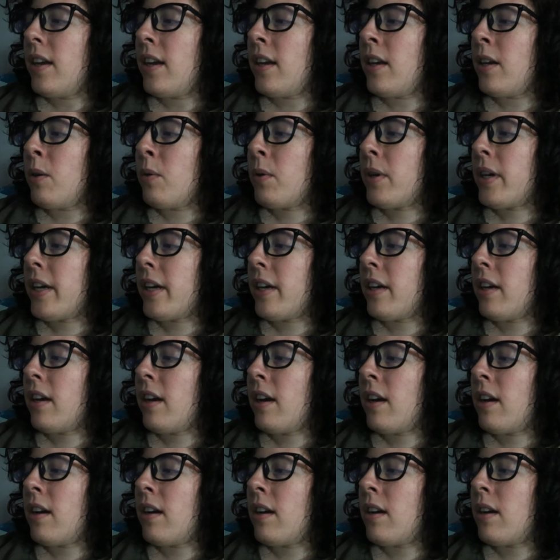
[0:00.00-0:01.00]
Anyway,
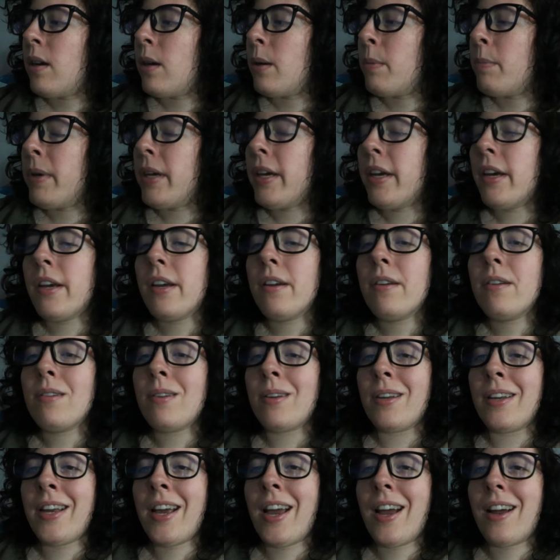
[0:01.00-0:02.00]
um,
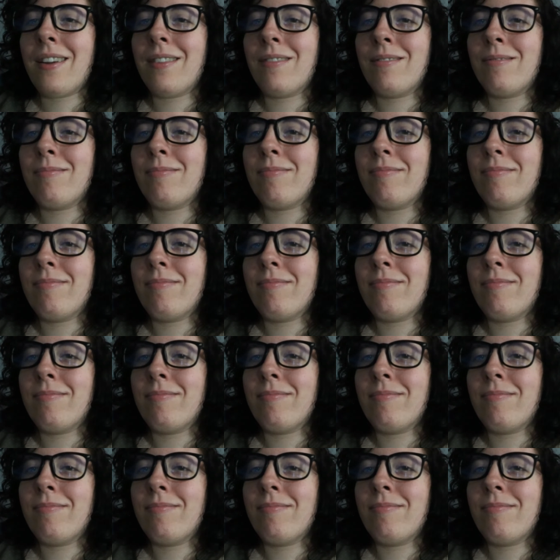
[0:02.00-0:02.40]
so yeah.